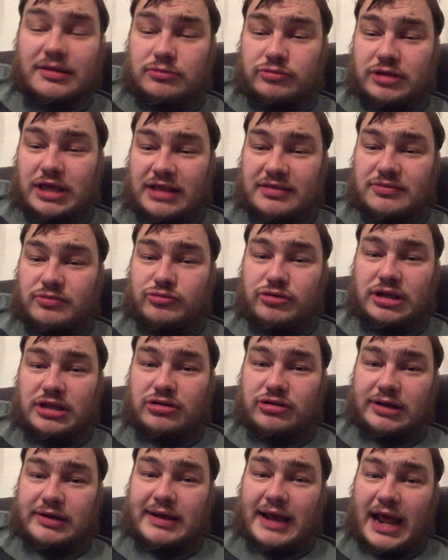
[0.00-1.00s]
get some really
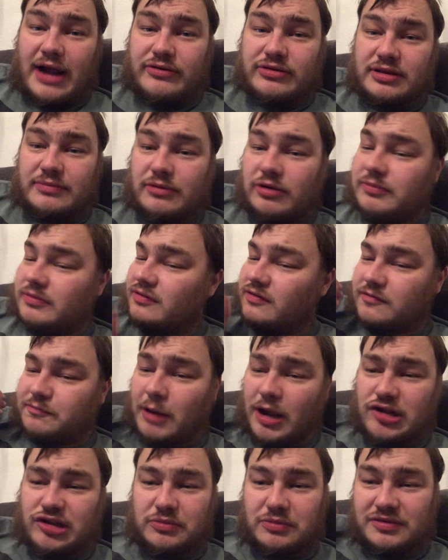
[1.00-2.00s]
great character moments,
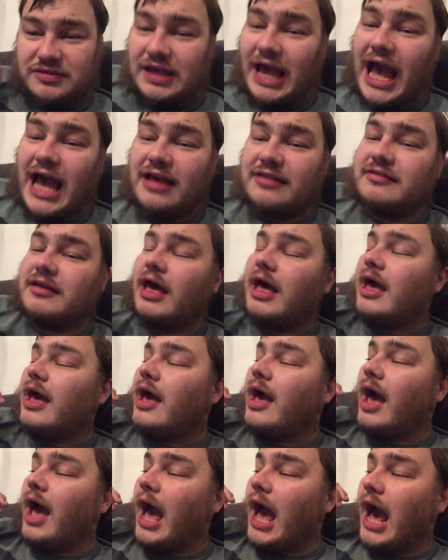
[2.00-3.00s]
especially with Yaz
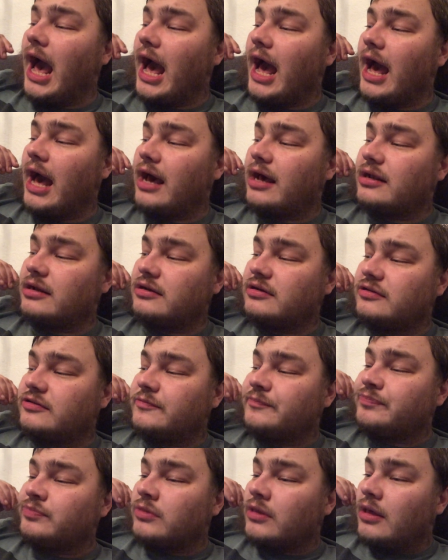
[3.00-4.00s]
and
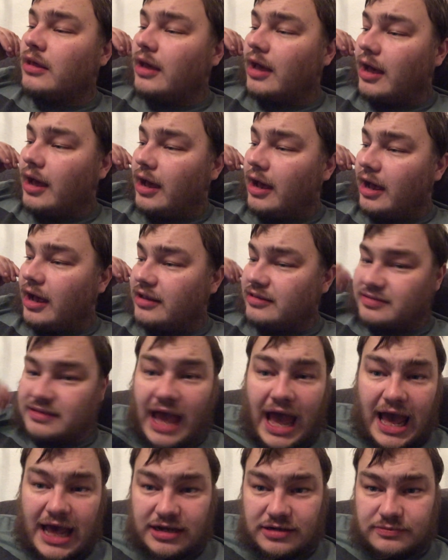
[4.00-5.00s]

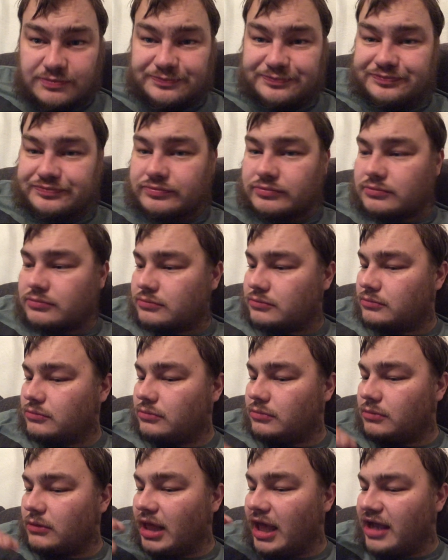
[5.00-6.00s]
Dan,
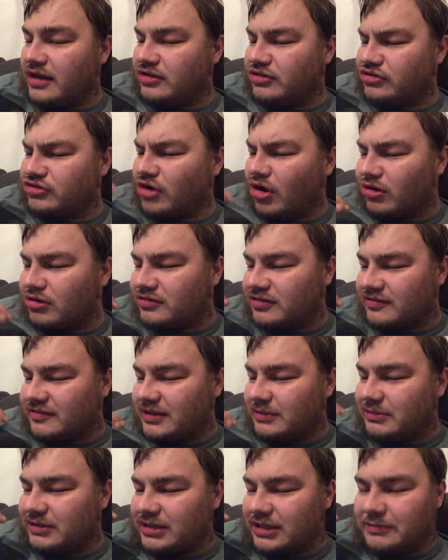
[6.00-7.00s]
and the Doctor
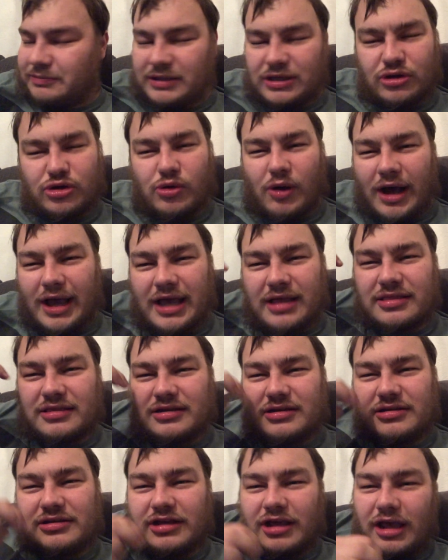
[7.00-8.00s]
seemingly being quiet
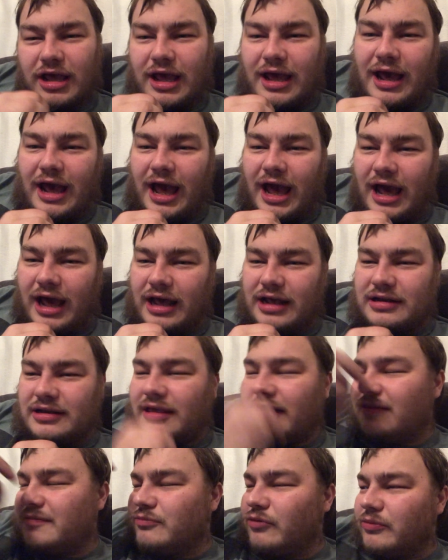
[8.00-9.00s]
and
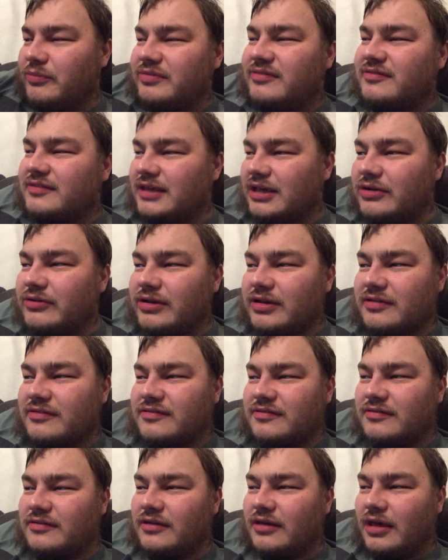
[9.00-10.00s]
is more
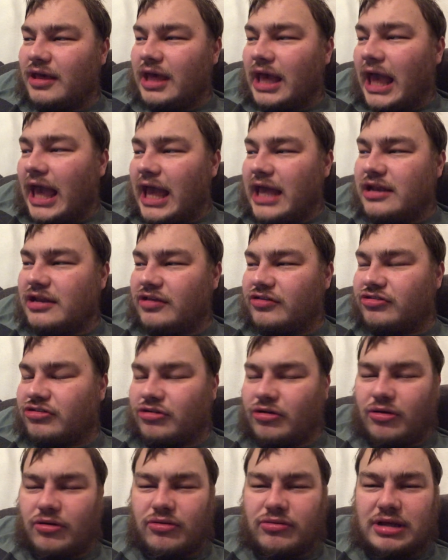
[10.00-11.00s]
mysterious in this
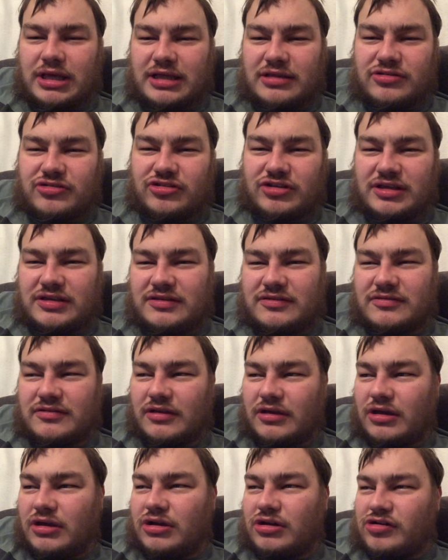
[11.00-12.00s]
story, and she's
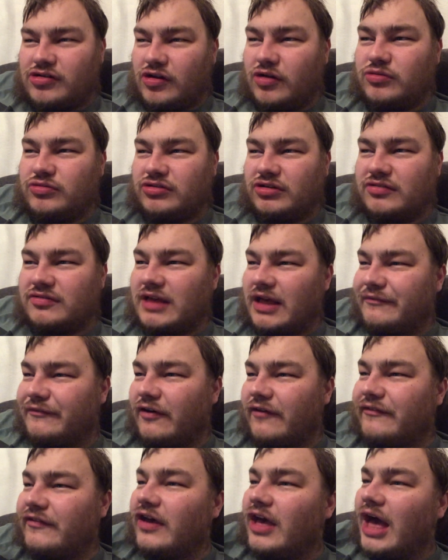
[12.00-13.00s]
closing herself
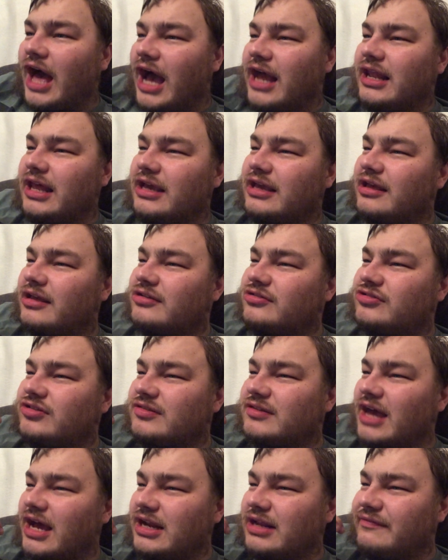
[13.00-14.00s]
off. She's
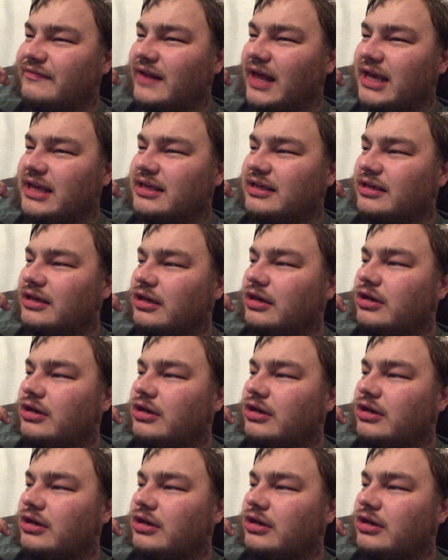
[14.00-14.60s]
kind of like